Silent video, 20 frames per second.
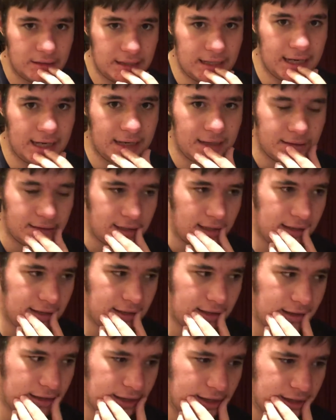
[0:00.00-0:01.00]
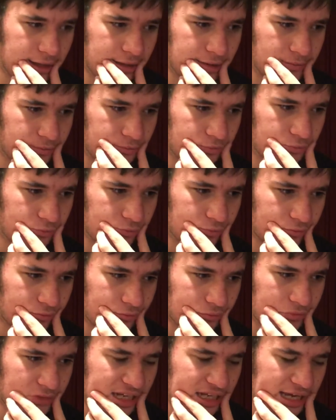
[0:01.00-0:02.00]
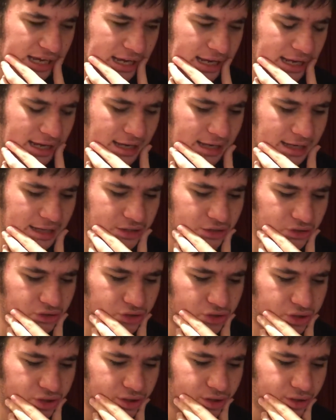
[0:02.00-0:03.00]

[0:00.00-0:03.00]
Yeah. Um, and